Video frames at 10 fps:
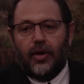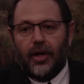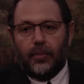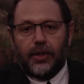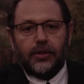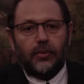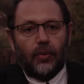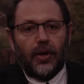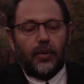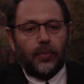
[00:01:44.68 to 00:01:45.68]
really appreciate
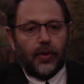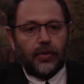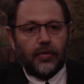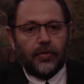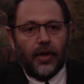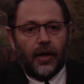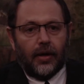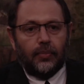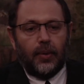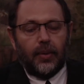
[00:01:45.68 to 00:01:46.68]
all our partners
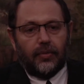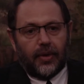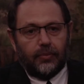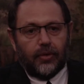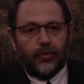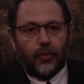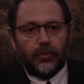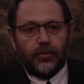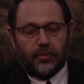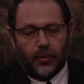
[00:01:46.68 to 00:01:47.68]
and people that have come to the fore
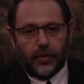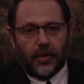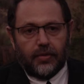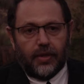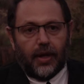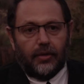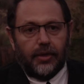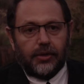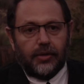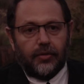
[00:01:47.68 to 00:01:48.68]
to support us in our
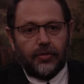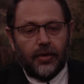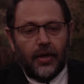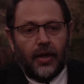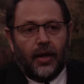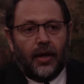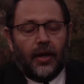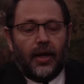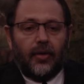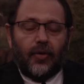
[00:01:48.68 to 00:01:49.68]
initiatives.
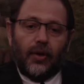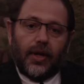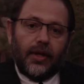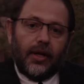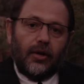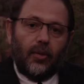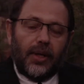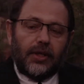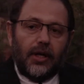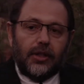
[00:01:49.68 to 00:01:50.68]
If I look at the
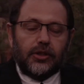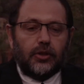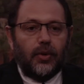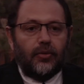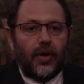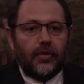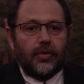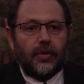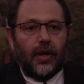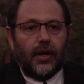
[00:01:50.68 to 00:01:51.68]
economic challenges we
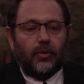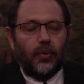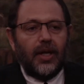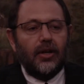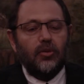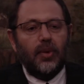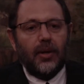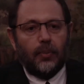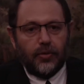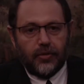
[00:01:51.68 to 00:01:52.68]
faced, we needed to bring
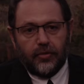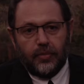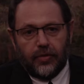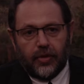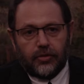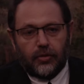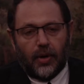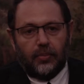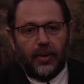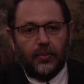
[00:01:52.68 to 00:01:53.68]
a positive message to
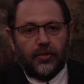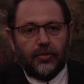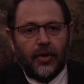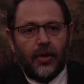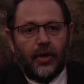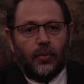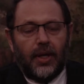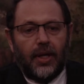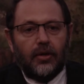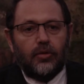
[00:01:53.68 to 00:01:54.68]
our members. We
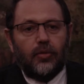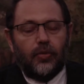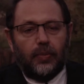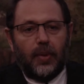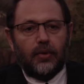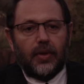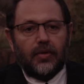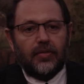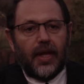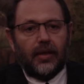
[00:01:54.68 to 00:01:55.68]
needed for people to
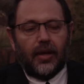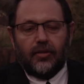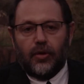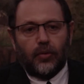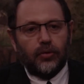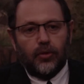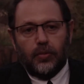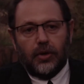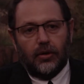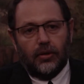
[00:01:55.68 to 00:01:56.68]
understand that it's not all
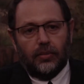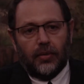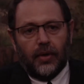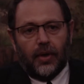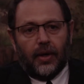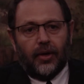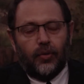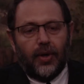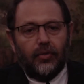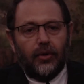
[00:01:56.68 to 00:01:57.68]
doom and gloom.
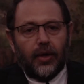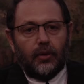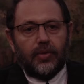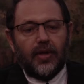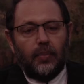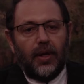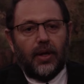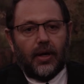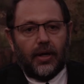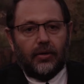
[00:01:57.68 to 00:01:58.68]
If we have a look at what's happening
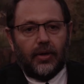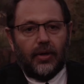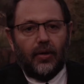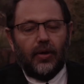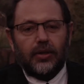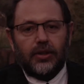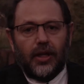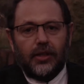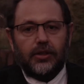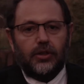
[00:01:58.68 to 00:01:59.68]
in our country, there are
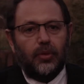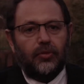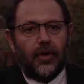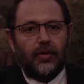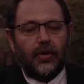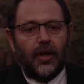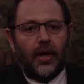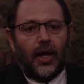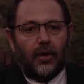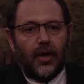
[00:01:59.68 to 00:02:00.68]
challenges that we face.
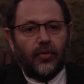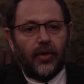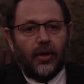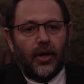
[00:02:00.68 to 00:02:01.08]
However,